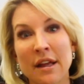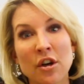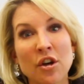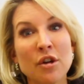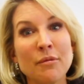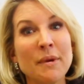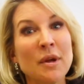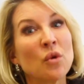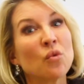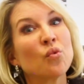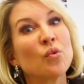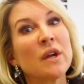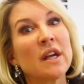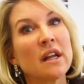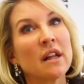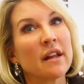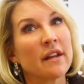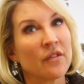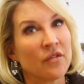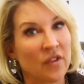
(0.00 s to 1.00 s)
Could be a
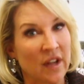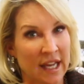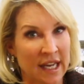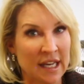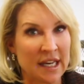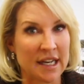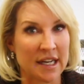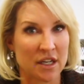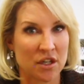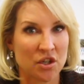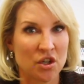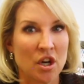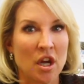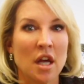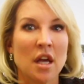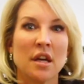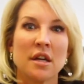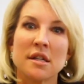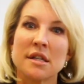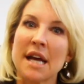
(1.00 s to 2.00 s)
real advantage
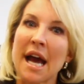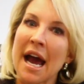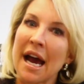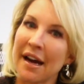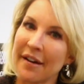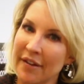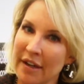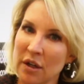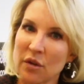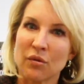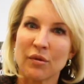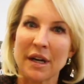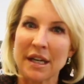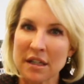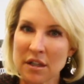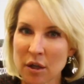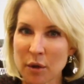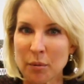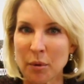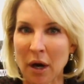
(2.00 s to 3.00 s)
to having
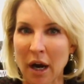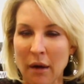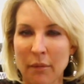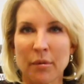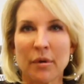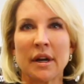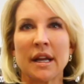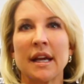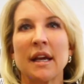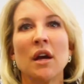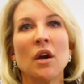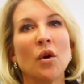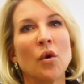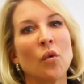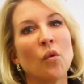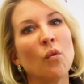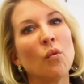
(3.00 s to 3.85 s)
rental property